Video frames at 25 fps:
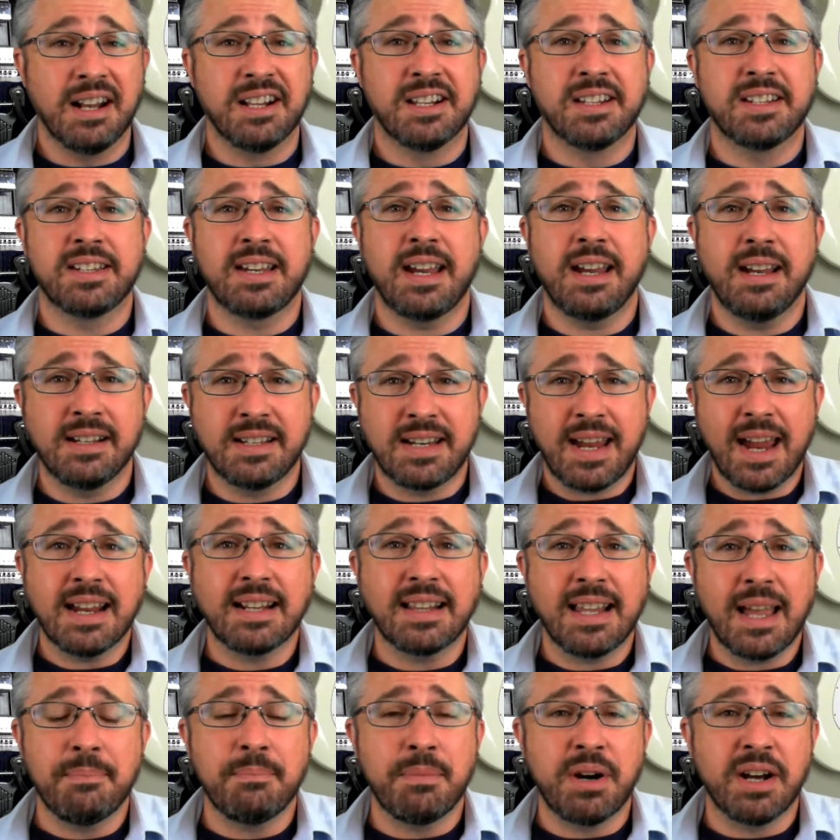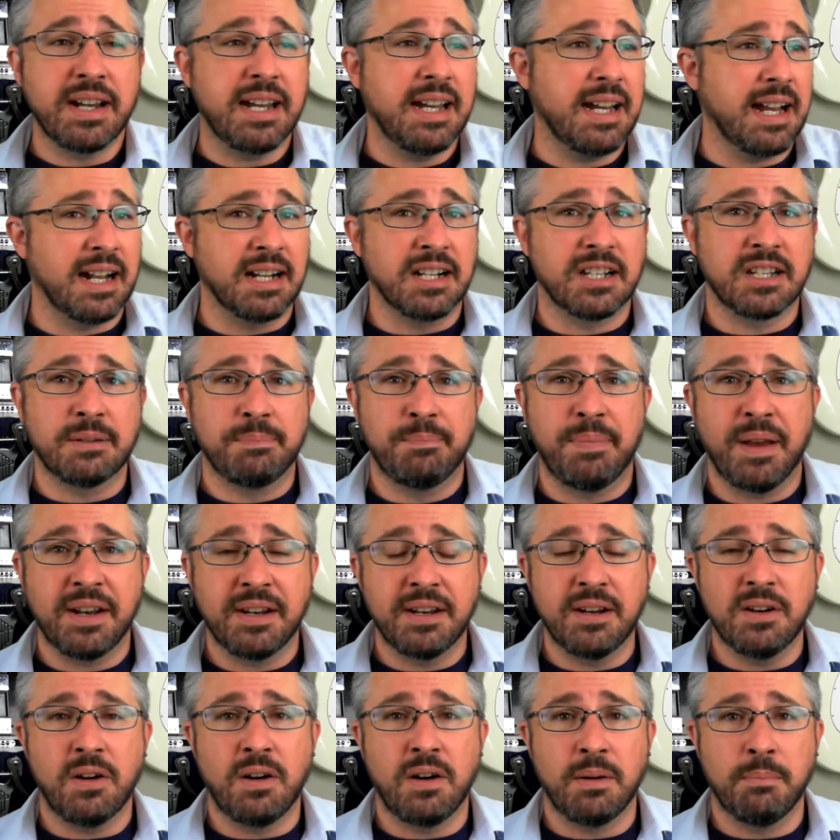take that money and spend
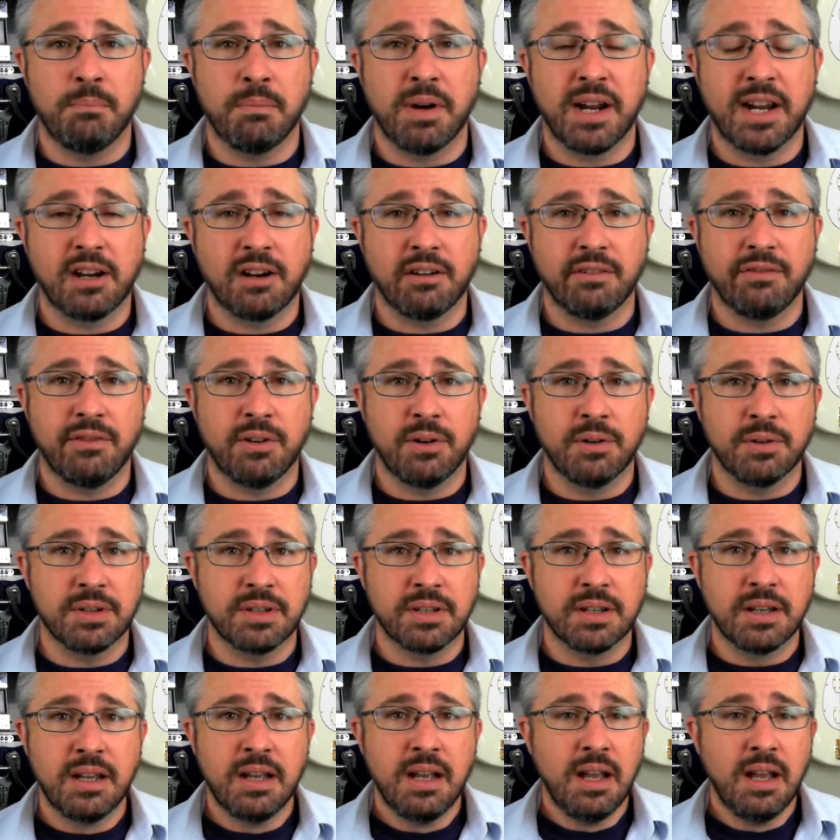it on microphones.